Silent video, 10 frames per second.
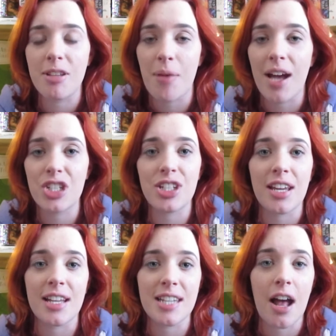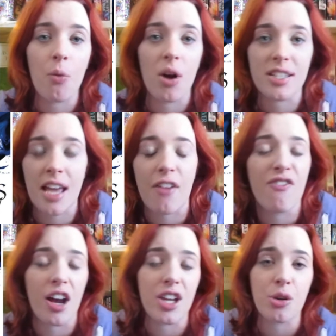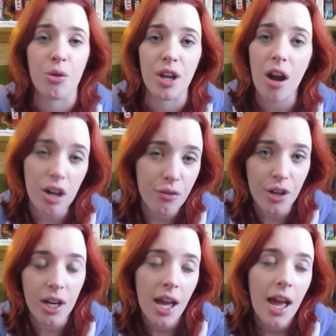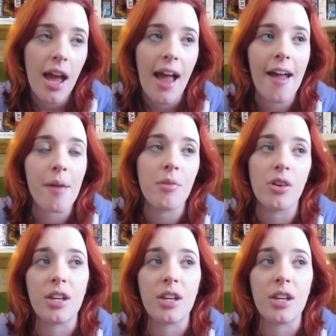Sebastien de Castell was a fight choreographer um,